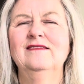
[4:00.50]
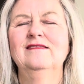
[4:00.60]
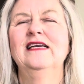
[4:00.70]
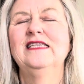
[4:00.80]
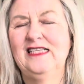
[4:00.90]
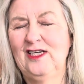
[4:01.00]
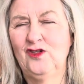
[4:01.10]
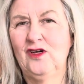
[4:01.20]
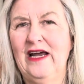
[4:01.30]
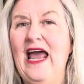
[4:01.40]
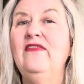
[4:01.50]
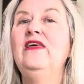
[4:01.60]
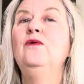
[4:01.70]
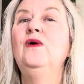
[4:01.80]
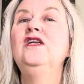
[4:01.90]
etc. And
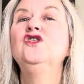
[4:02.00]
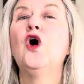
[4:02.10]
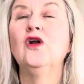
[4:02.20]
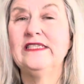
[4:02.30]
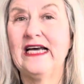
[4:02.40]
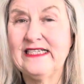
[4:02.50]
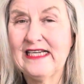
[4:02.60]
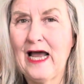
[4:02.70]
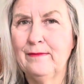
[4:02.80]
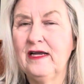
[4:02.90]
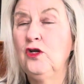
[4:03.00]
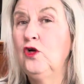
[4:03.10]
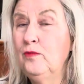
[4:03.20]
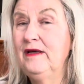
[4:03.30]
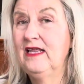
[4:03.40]
then when John does come in,
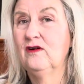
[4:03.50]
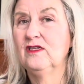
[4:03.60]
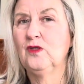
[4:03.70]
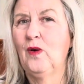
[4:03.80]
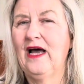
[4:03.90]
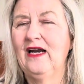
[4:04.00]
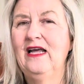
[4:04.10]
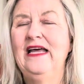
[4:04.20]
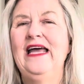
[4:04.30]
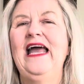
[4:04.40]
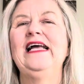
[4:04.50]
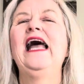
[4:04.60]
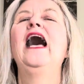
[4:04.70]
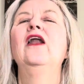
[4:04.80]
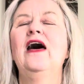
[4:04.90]
you be there as well. And
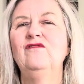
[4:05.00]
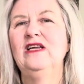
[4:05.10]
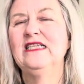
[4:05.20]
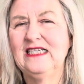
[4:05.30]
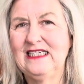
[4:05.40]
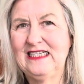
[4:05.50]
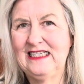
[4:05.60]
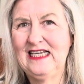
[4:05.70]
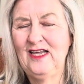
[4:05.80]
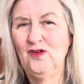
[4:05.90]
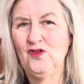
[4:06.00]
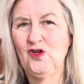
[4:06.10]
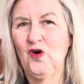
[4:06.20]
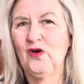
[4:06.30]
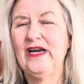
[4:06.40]
how lovely it is to see you,
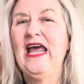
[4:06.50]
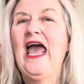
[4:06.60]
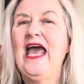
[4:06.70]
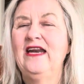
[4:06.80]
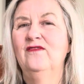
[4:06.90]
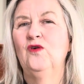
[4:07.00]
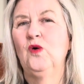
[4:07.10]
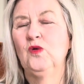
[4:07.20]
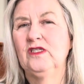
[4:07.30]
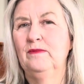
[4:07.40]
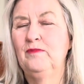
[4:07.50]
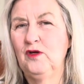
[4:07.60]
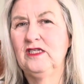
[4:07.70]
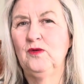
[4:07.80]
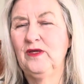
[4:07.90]
John. And of course, the
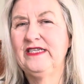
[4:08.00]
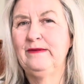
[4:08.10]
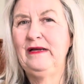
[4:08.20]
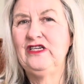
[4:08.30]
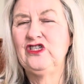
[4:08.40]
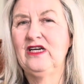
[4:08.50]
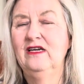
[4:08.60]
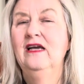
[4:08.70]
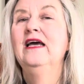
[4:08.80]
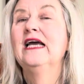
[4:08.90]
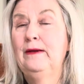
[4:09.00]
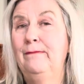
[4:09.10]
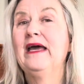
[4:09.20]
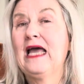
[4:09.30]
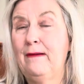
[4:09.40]
person with dementia can
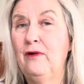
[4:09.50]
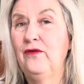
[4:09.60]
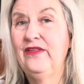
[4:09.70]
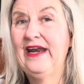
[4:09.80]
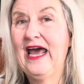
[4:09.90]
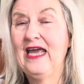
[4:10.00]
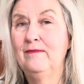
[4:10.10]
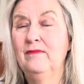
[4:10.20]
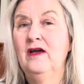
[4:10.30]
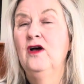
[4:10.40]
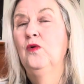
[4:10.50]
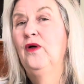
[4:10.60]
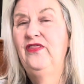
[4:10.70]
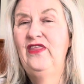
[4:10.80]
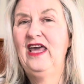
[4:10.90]
pick up on the name
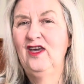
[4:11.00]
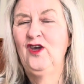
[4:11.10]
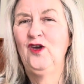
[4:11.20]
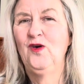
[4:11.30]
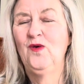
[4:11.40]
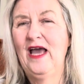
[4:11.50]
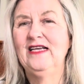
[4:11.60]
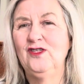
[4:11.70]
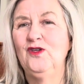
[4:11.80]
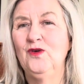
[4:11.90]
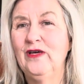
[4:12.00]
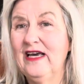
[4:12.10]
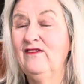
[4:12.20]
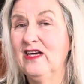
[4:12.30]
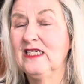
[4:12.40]
with that cue as you
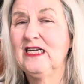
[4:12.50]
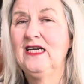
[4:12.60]
give it.